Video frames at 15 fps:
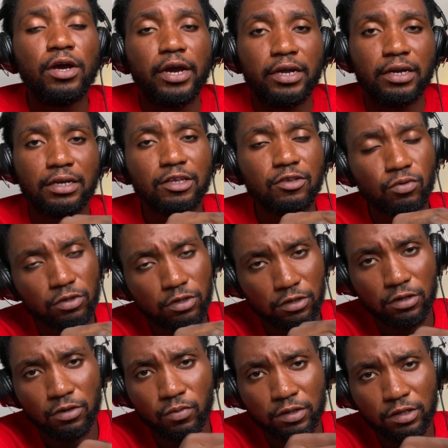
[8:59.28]
and I just
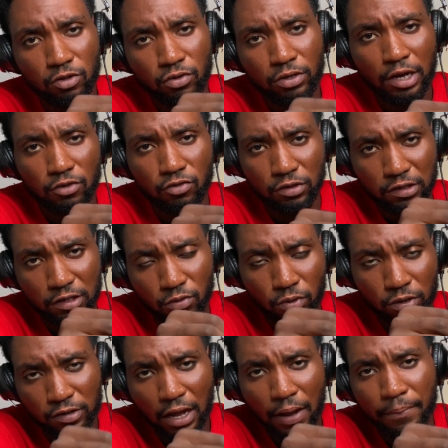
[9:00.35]
wanted you guys to see
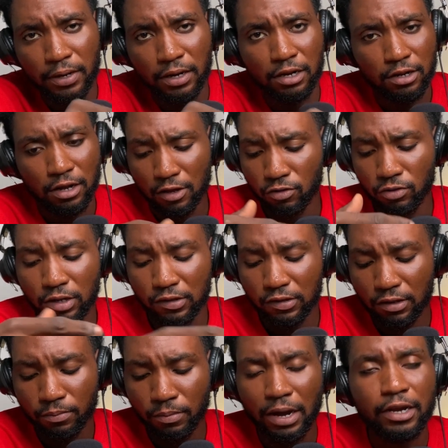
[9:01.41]
what is happening. And as you can
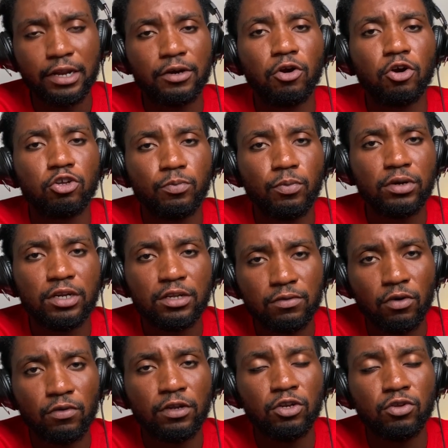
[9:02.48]
see by the correspondent
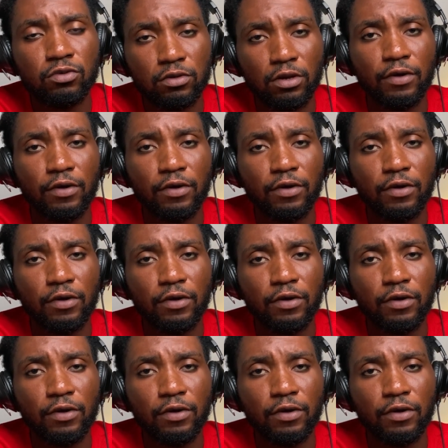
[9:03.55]
of the News